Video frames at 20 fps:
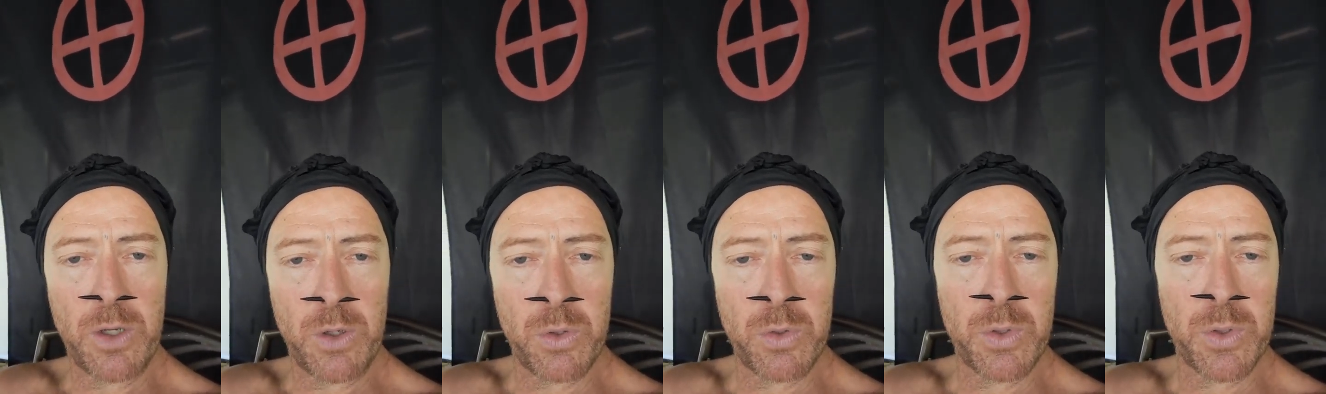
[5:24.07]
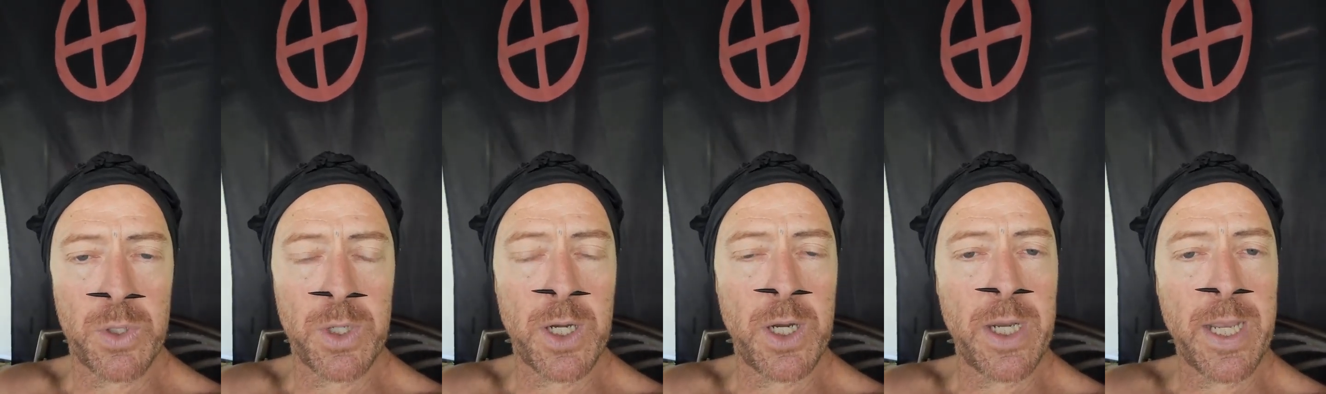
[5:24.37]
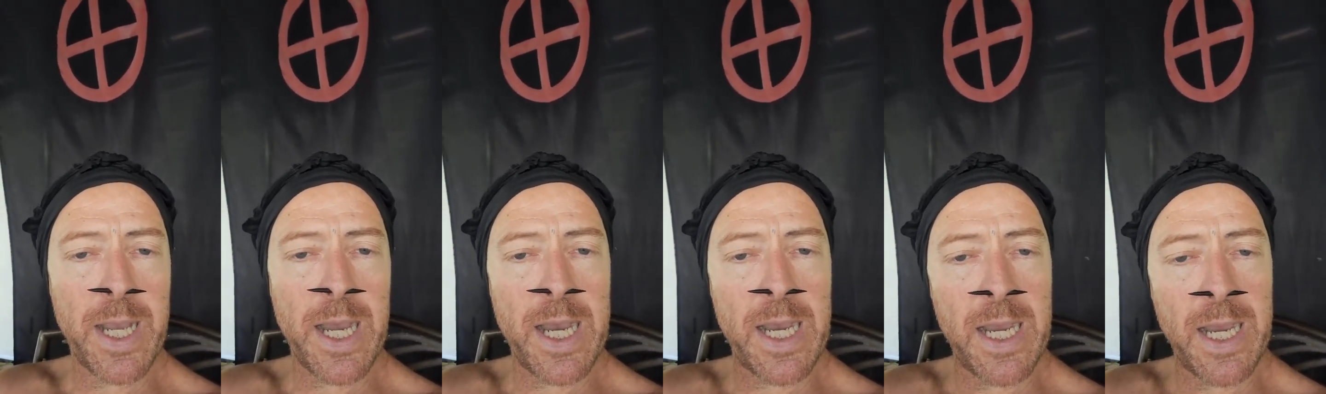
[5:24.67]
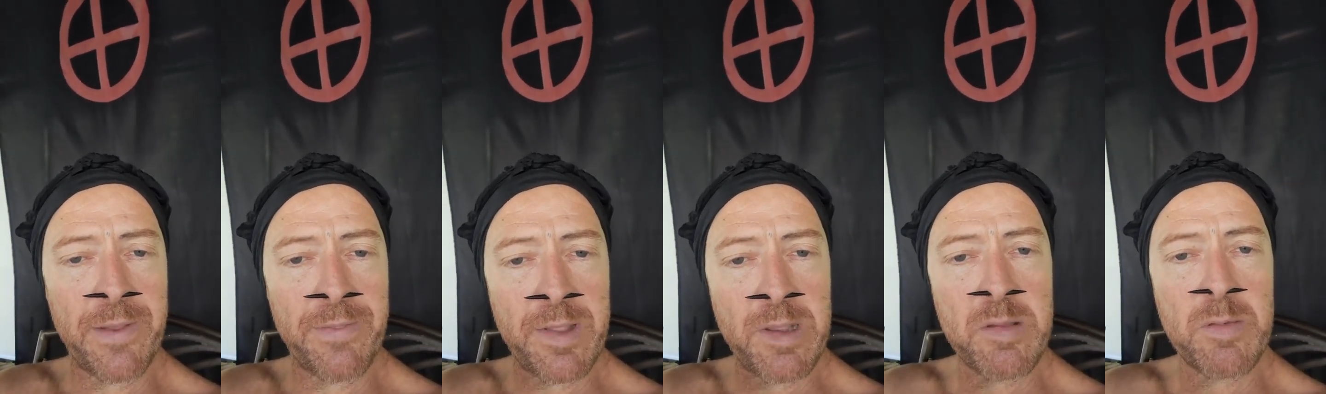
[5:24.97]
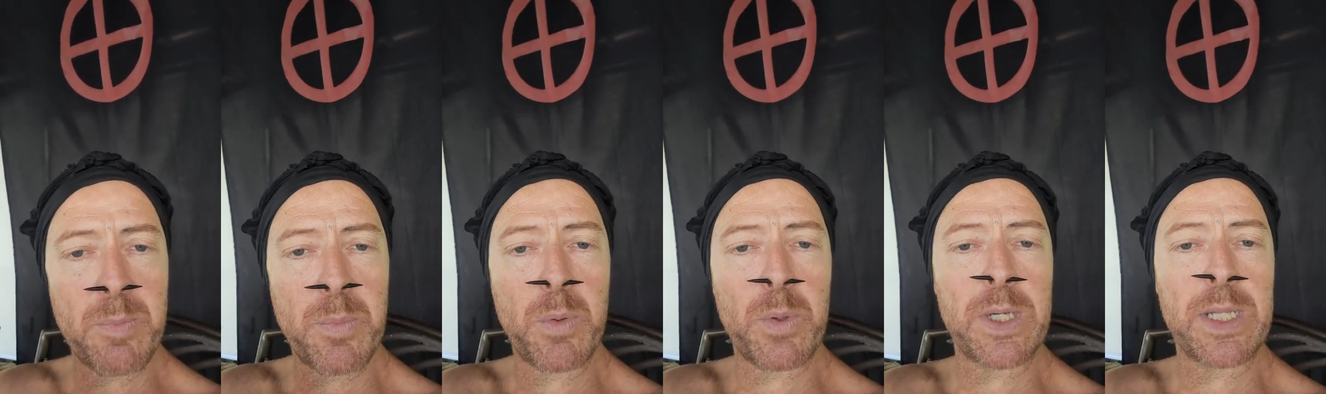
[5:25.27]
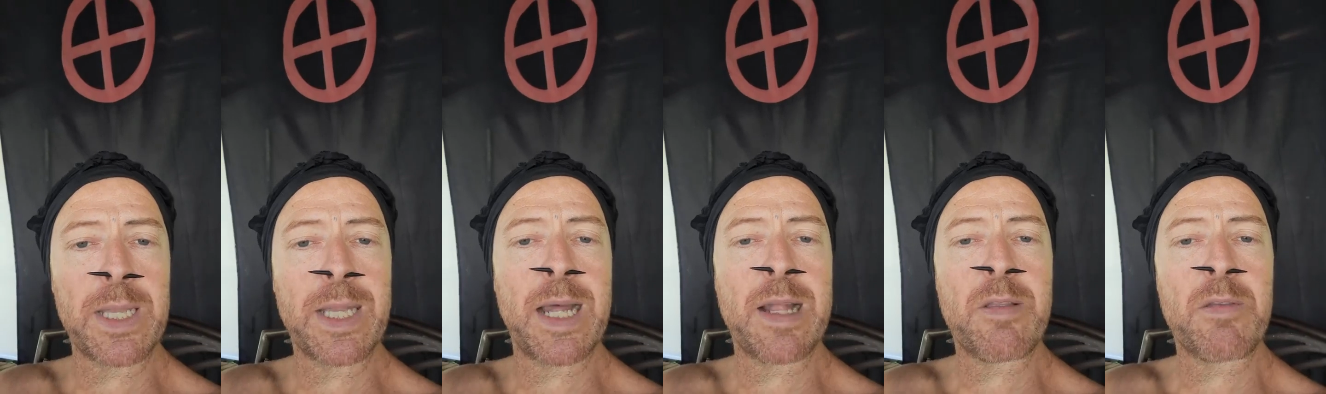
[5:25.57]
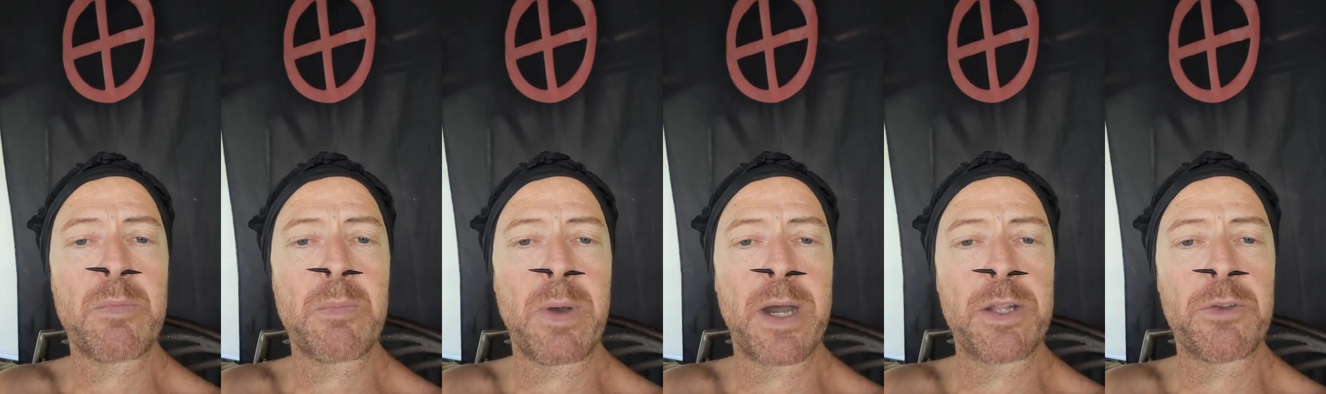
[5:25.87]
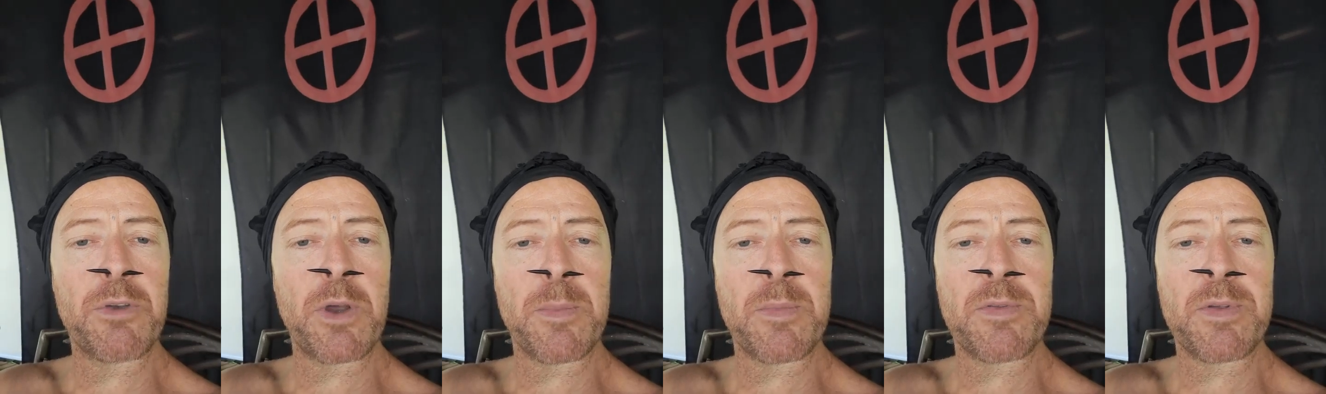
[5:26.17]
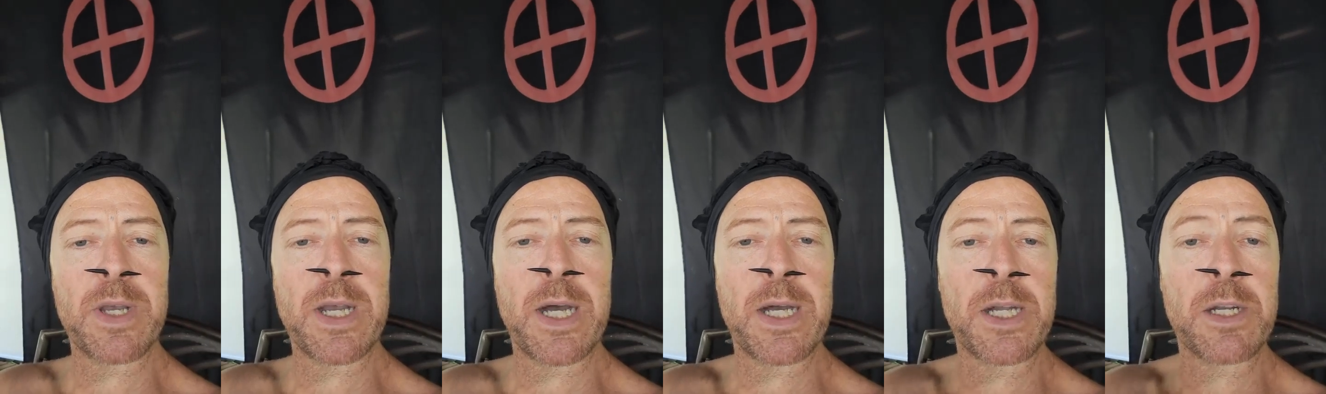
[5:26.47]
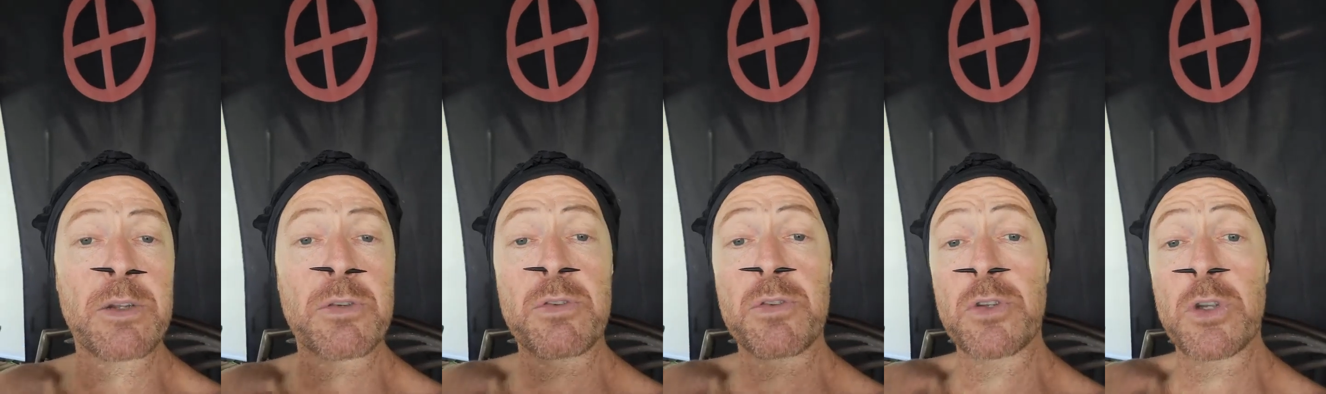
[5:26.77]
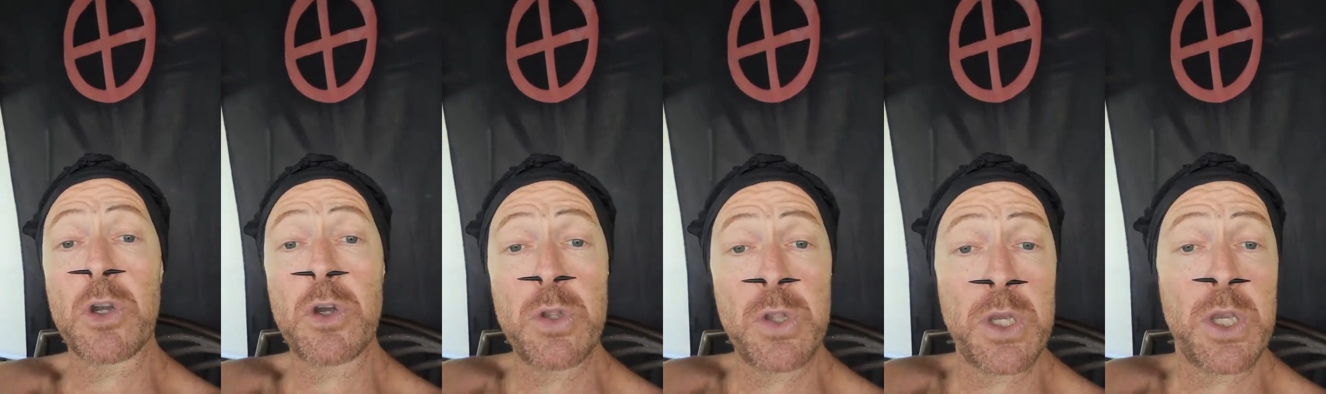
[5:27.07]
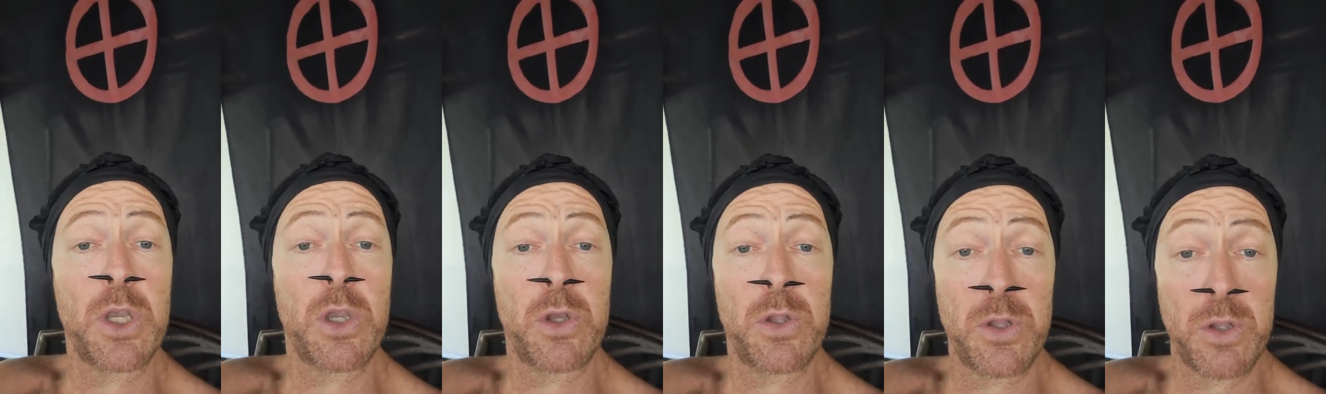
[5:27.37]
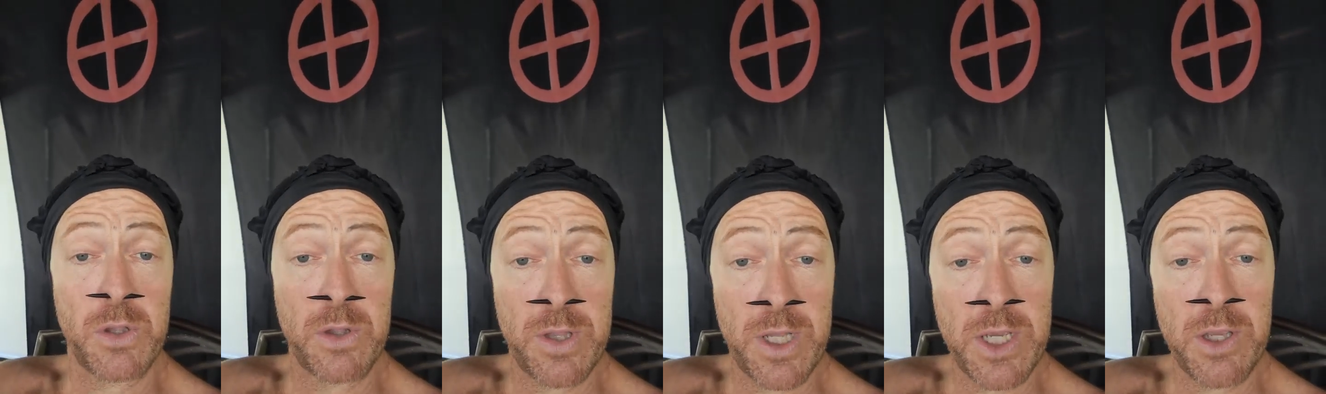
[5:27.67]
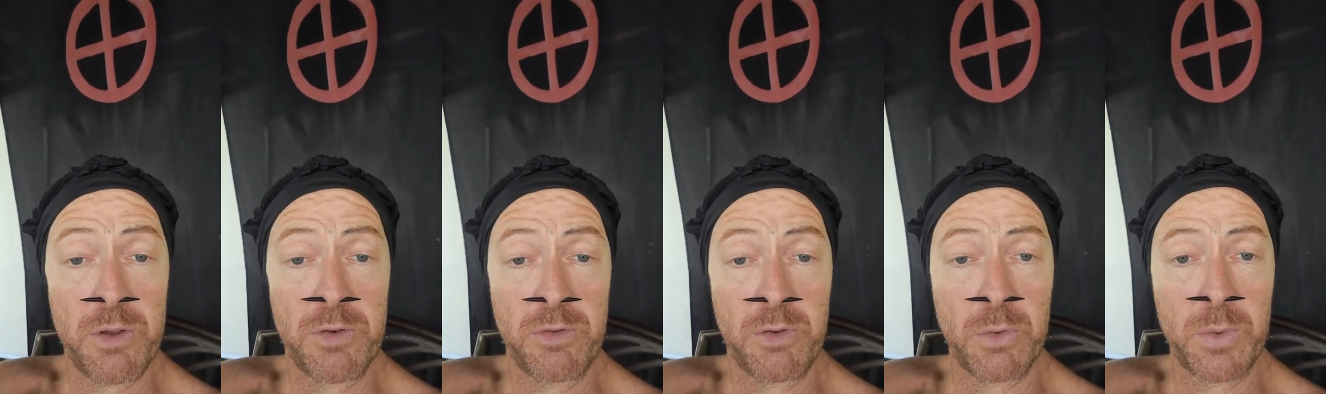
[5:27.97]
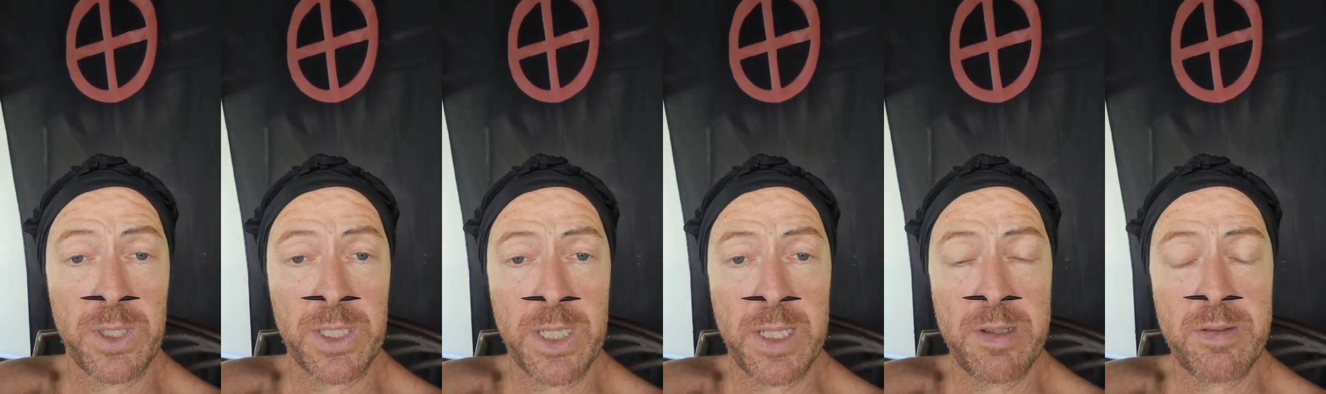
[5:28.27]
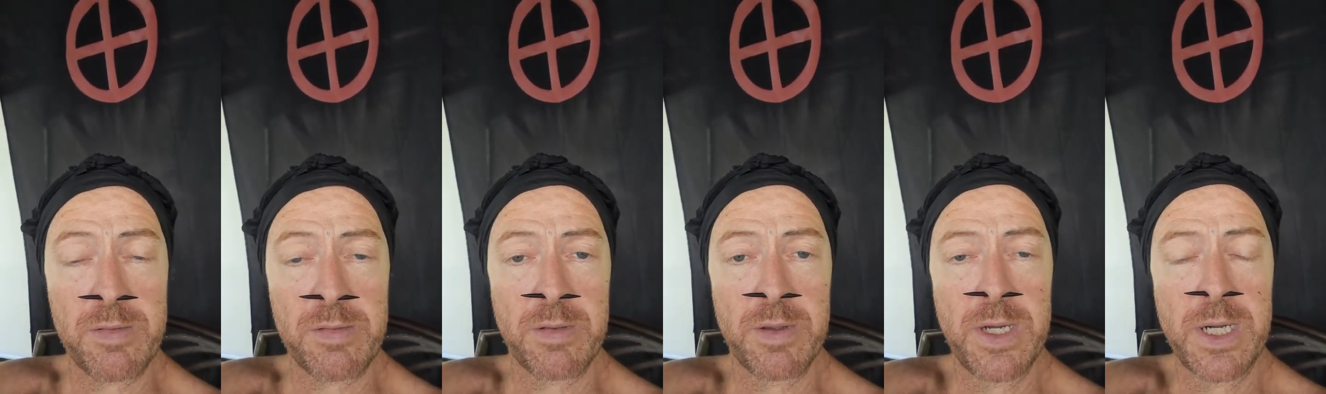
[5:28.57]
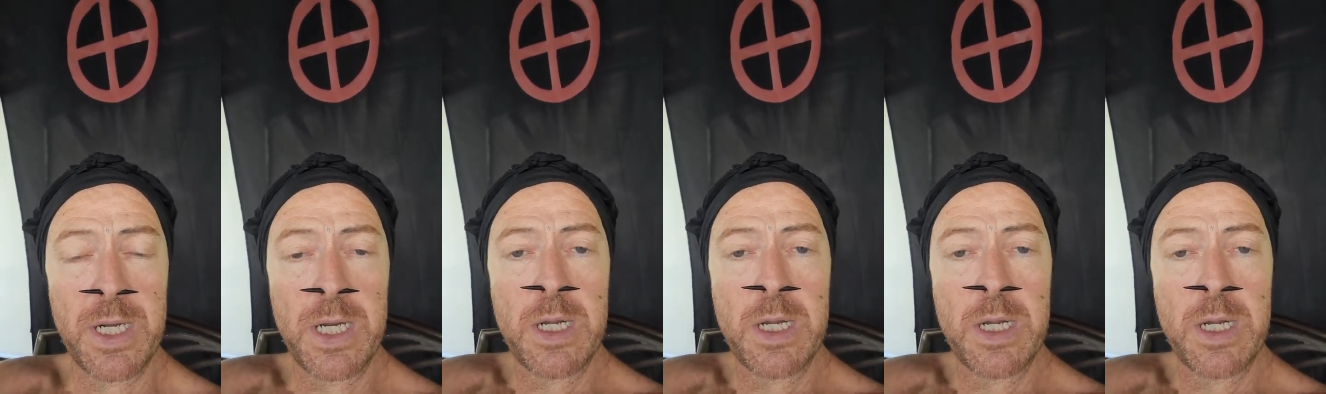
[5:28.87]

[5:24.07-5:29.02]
Good. Okay, at this point, that's my job. I'm going to show that you're doing this.